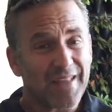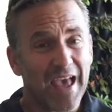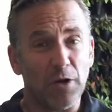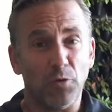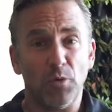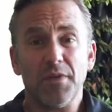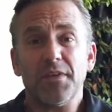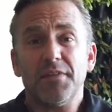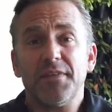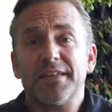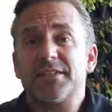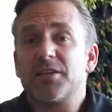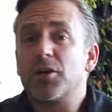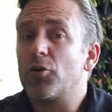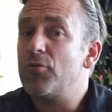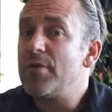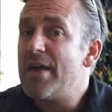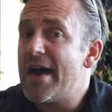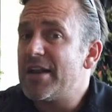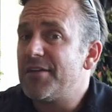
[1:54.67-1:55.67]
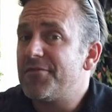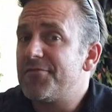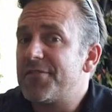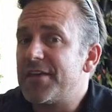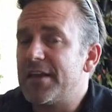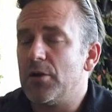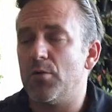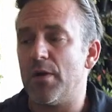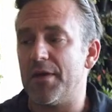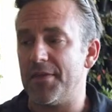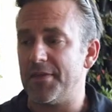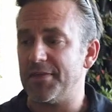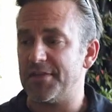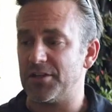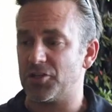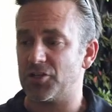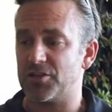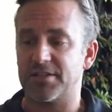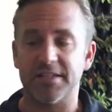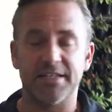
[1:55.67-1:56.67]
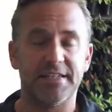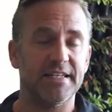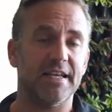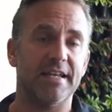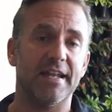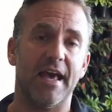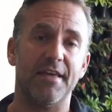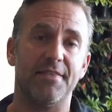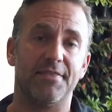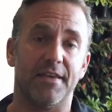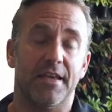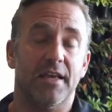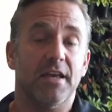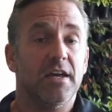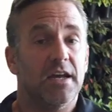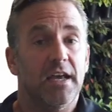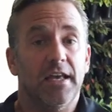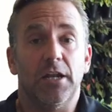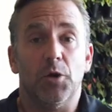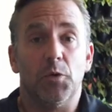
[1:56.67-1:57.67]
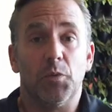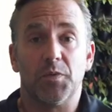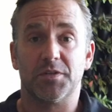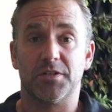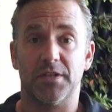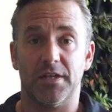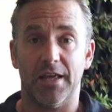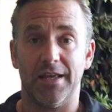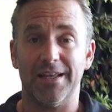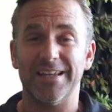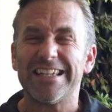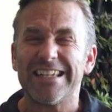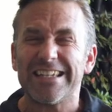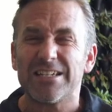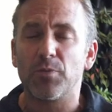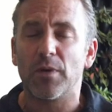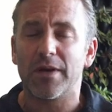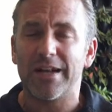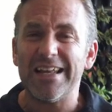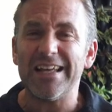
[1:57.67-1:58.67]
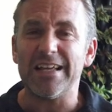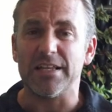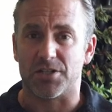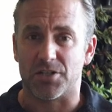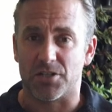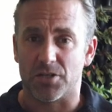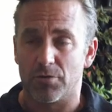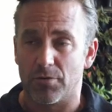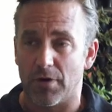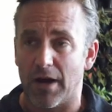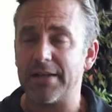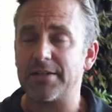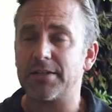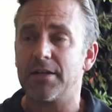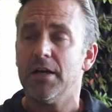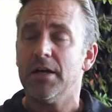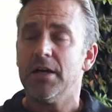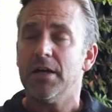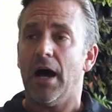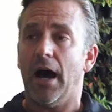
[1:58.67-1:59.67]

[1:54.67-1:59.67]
And whether that's a creative thing, whether that's just a DNA thing, it is what it is, right?